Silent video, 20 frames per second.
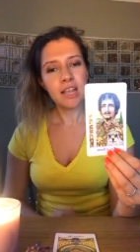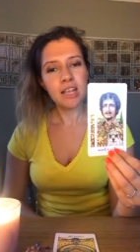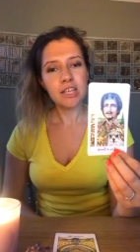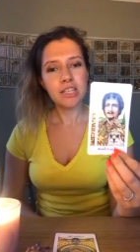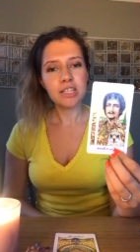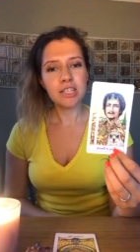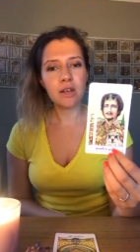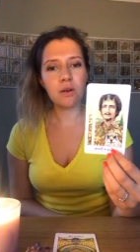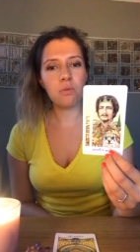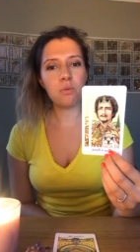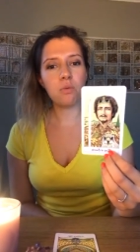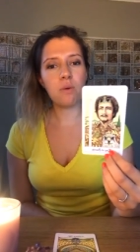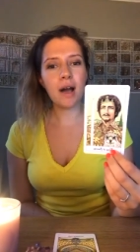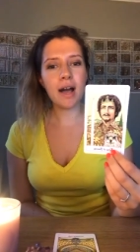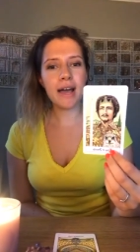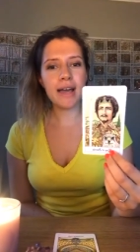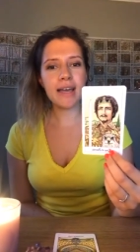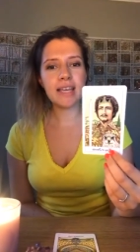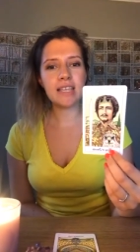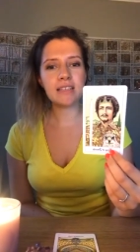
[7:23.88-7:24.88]
So
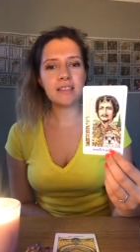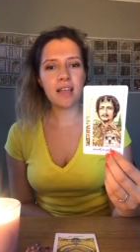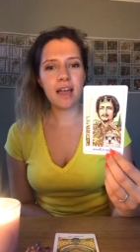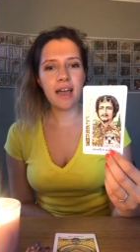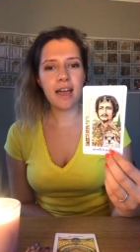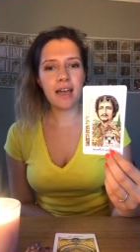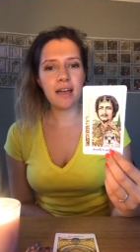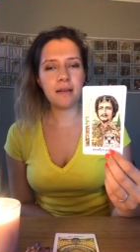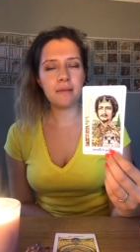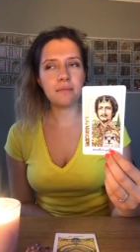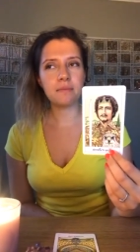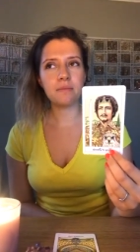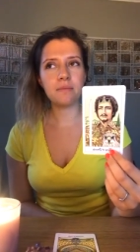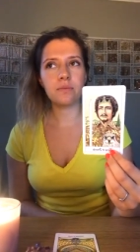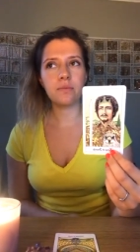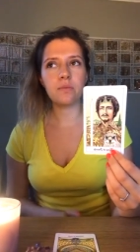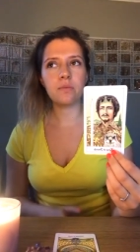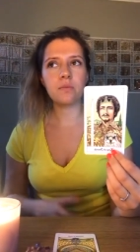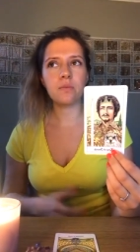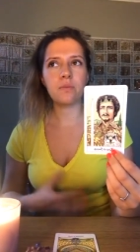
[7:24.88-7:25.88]
why is um
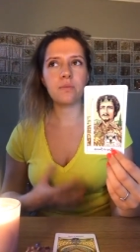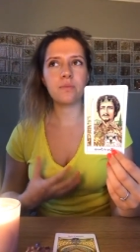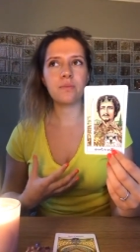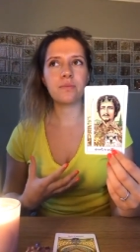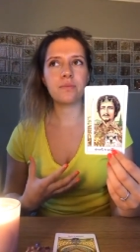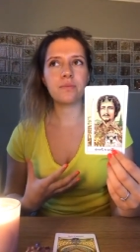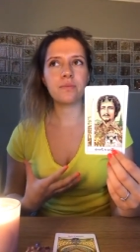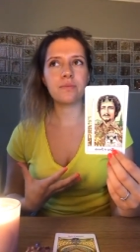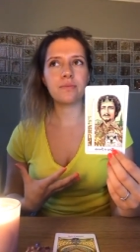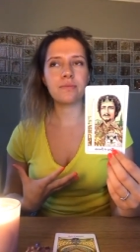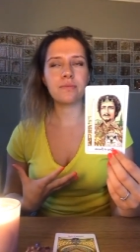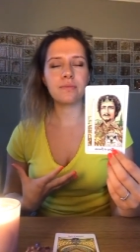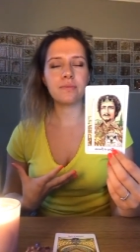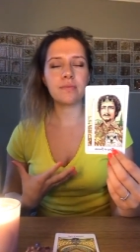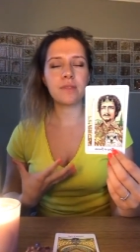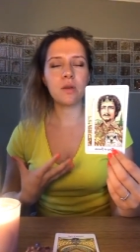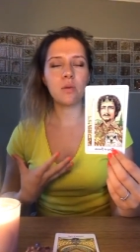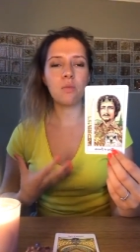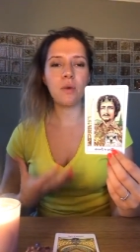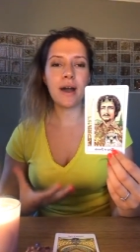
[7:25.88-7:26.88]

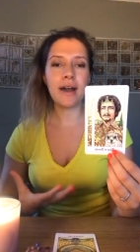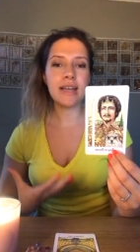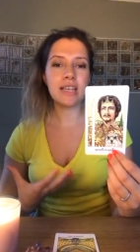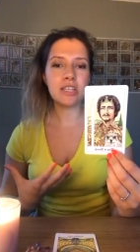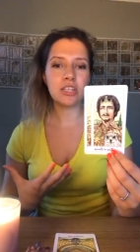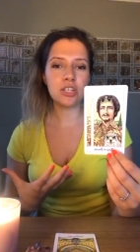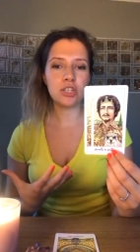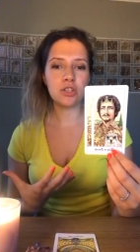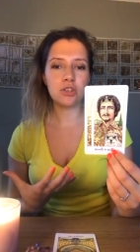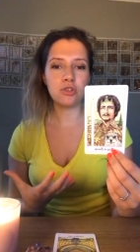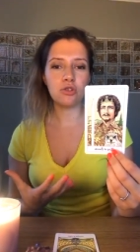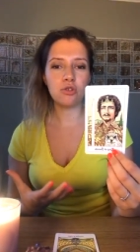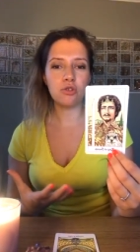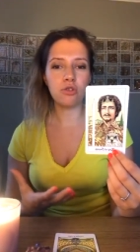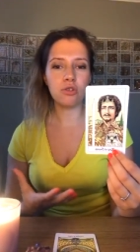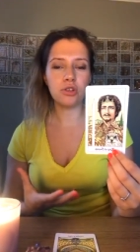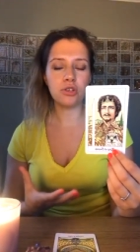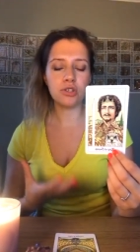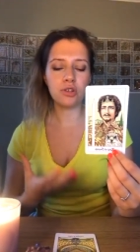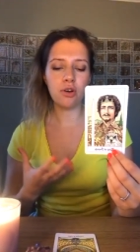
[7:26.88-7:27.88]
why is
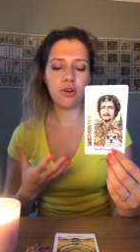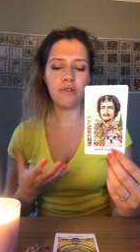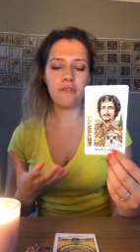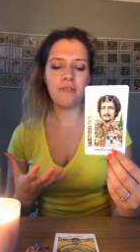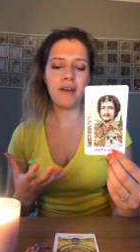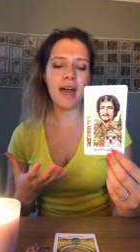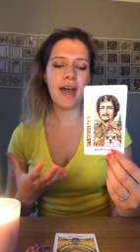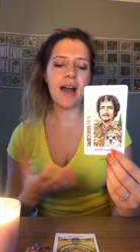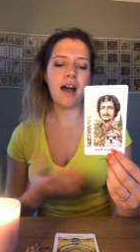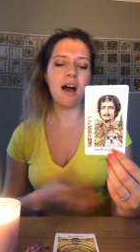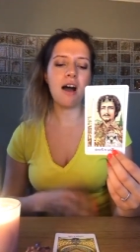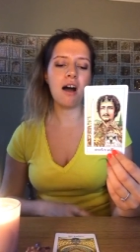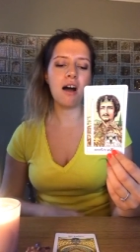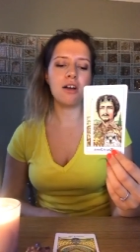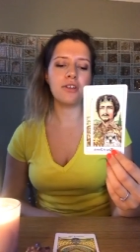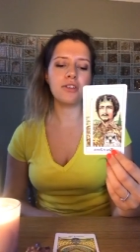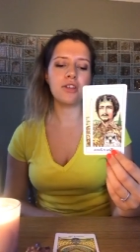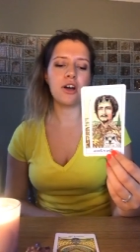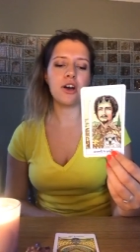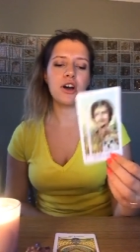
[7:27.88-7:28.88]
yours or their
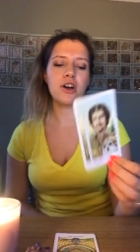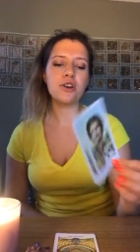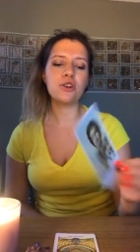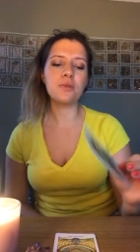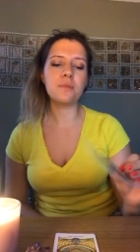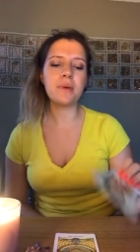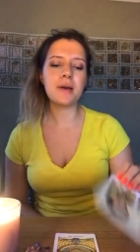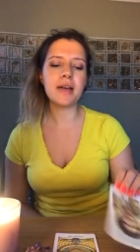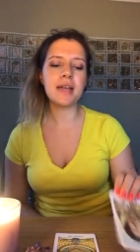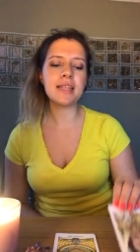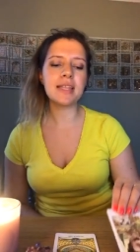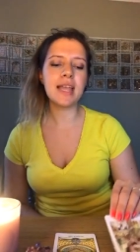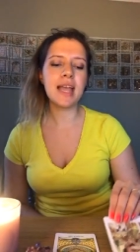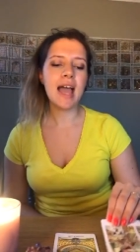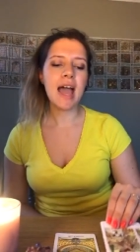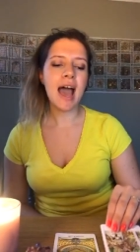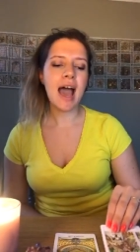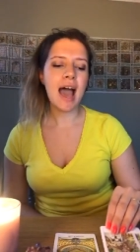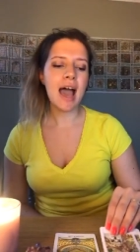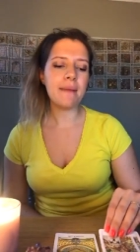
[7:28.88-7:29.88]
heart not open?
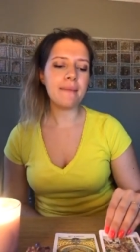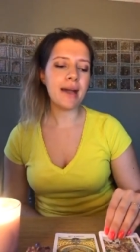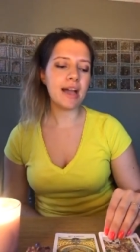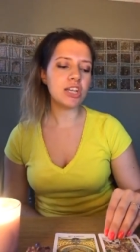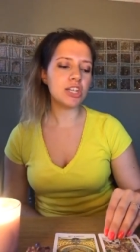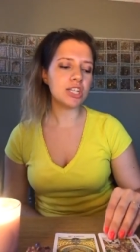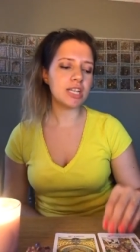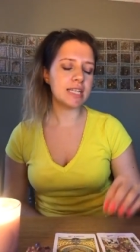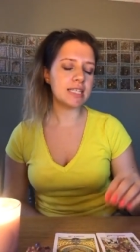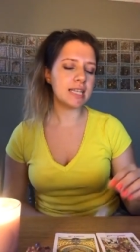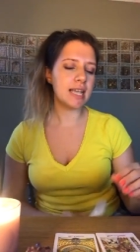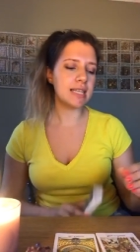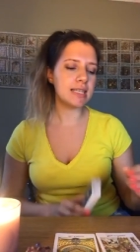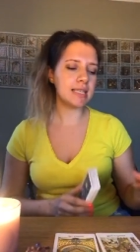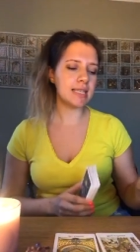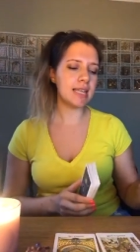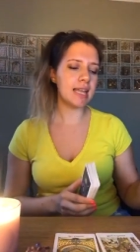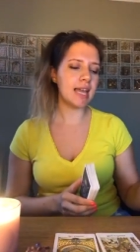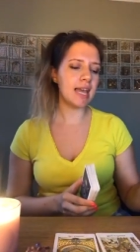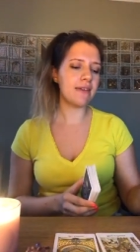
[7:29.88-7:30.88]
I'm actually
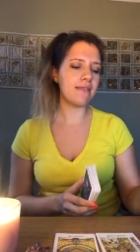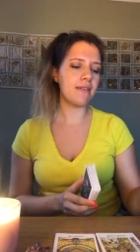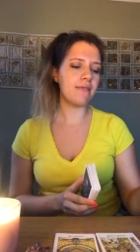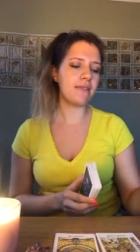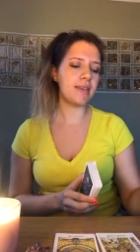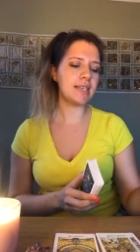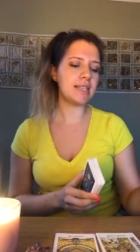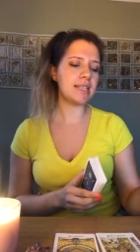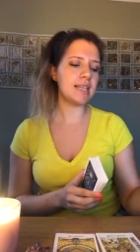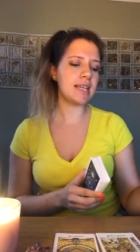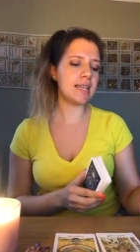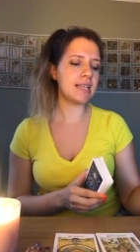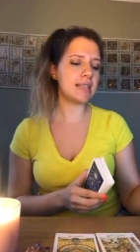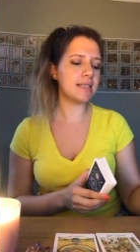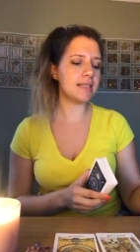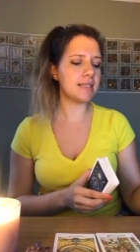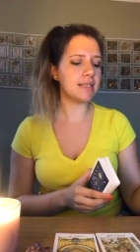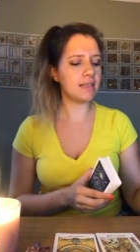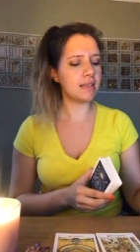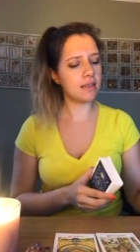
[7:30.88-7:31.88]
sensing here that this
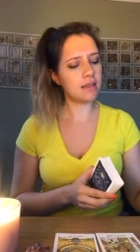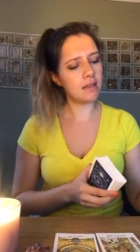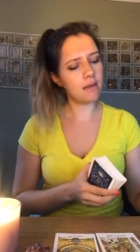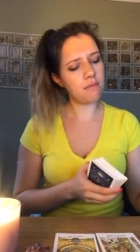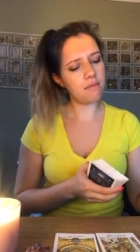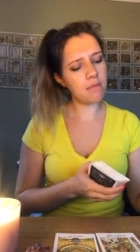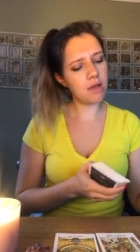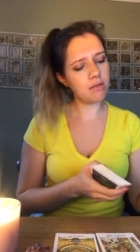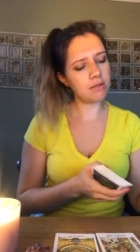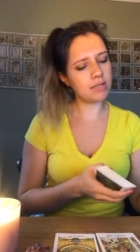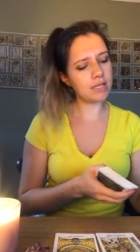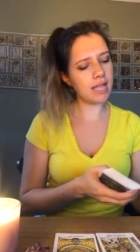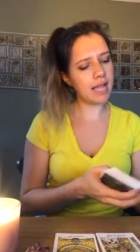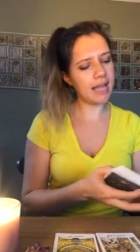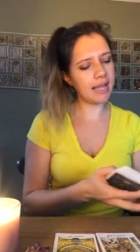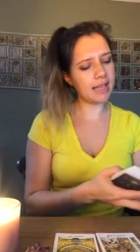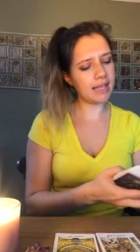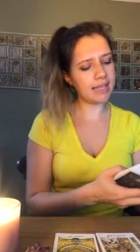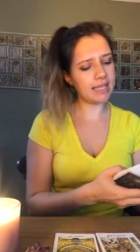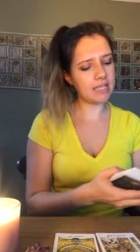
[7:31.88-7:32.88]
is most
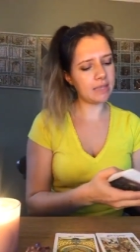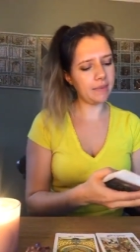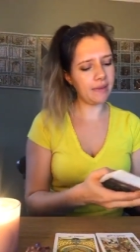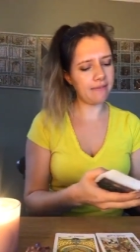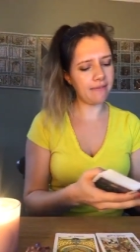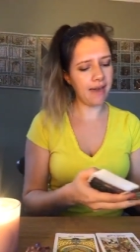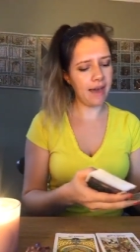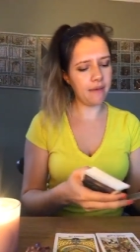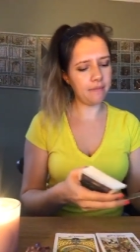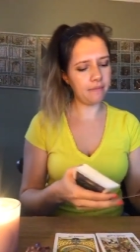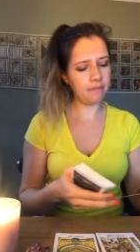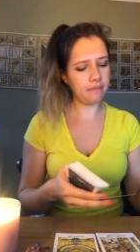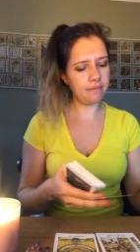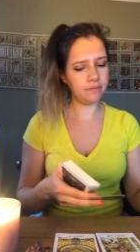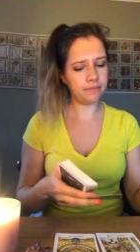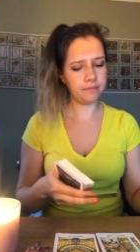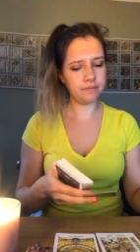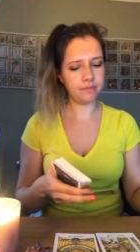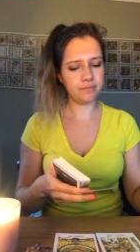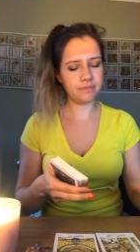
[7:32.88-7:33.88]
likely to be them.
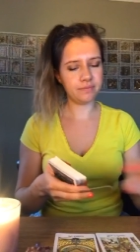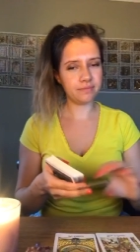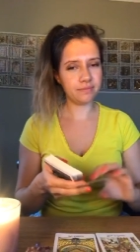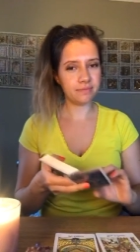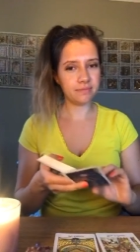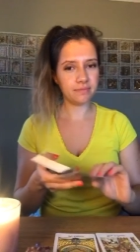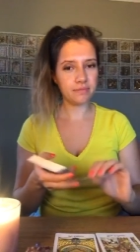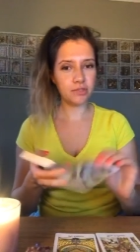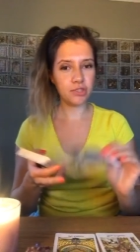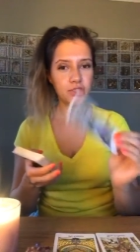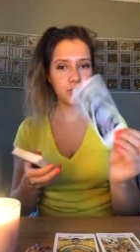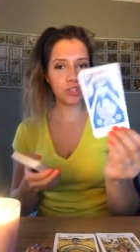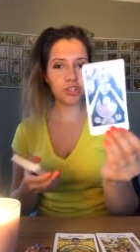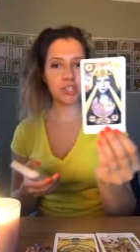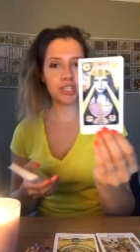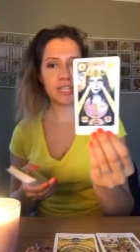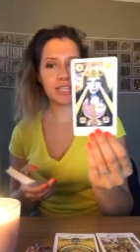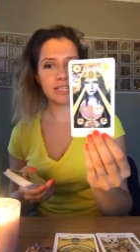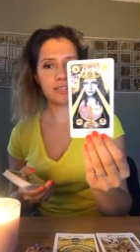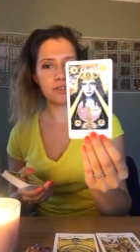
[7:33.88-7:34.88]

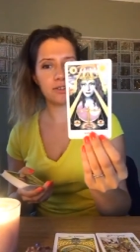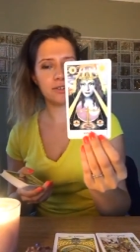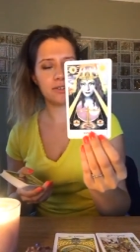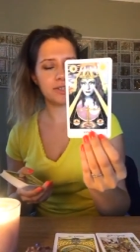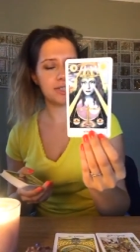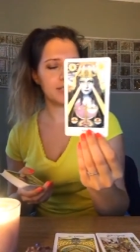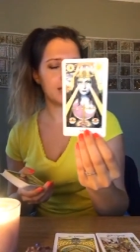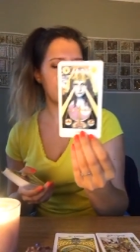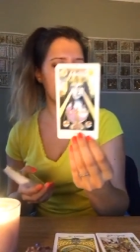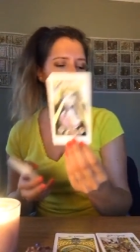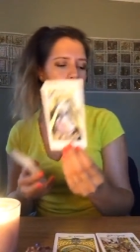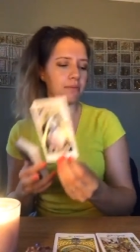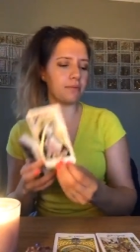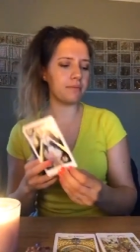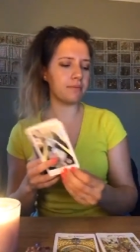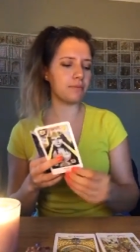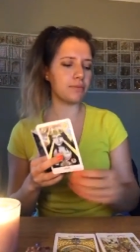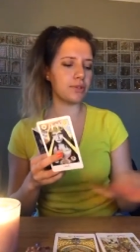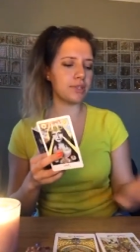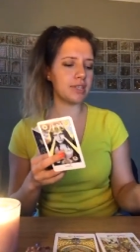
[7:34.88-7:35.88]
Justice also
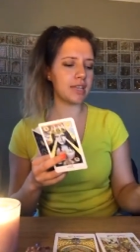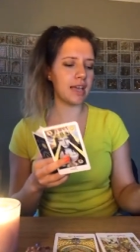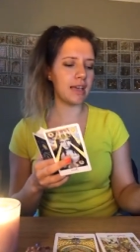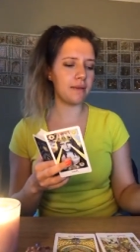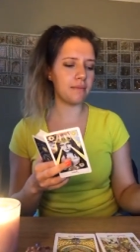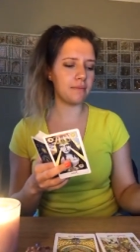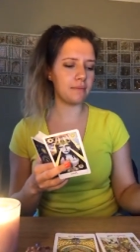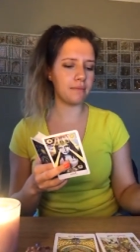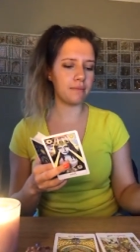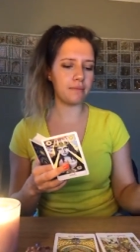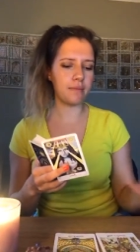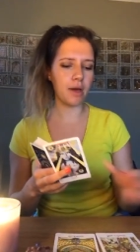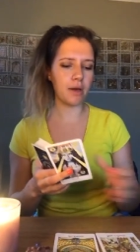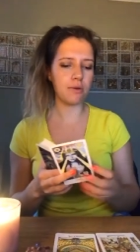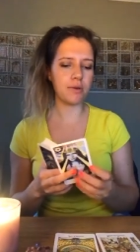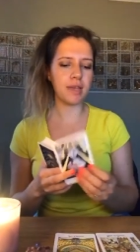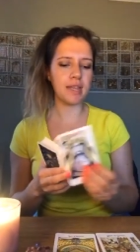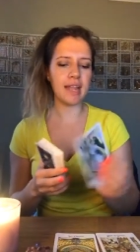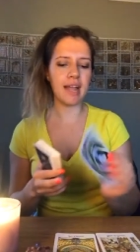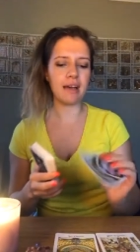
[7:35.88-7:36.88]
was um
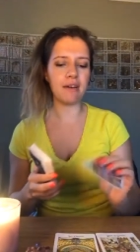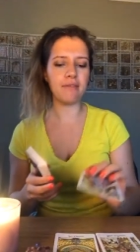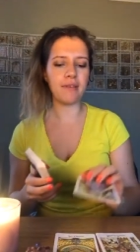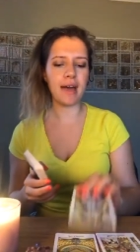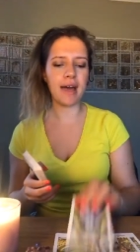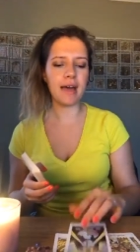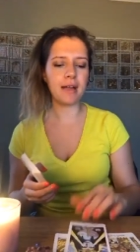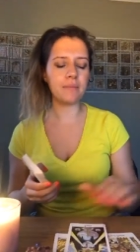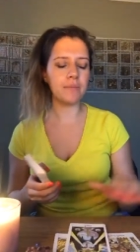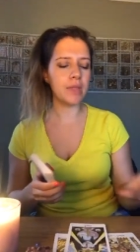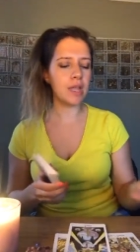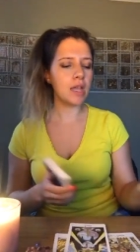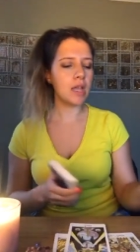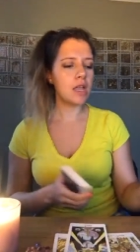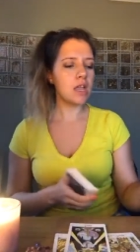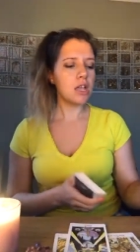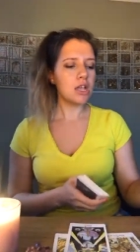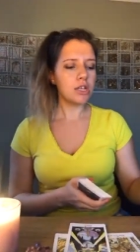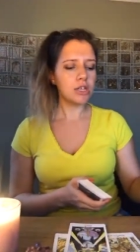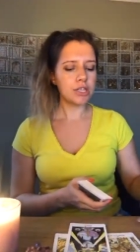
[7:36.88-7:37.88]
poking out there.
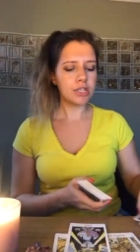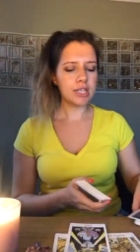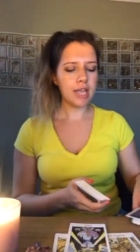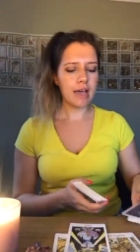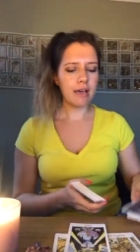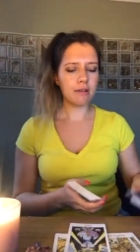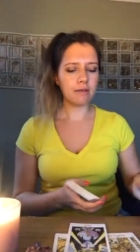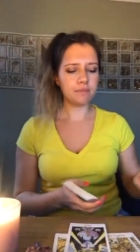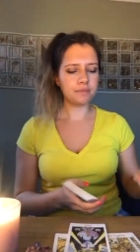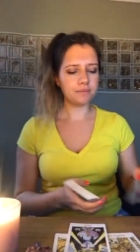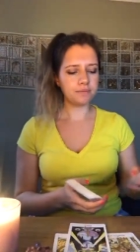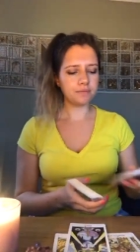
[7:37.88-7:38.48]
So